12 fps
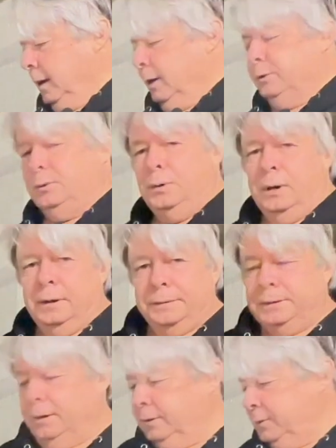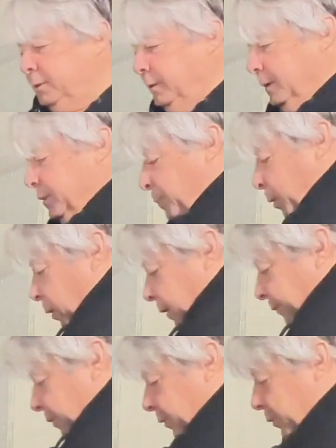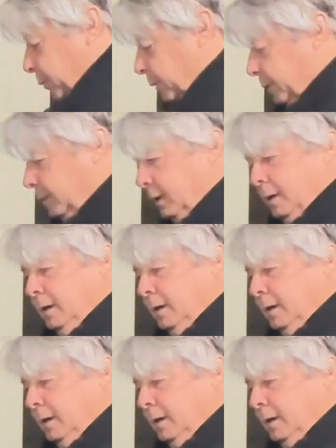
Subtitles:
do not touch this part of the hood